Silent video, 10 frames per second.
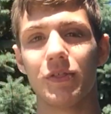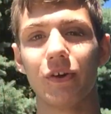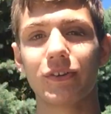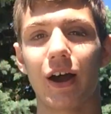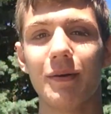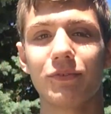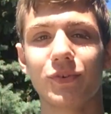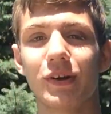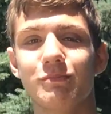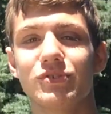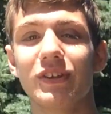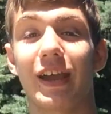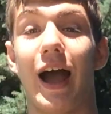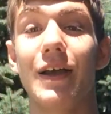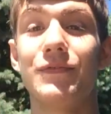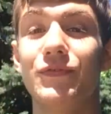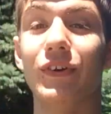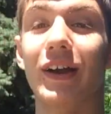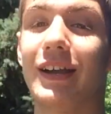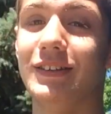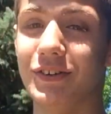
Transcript: there are times where I'm just like I feel like a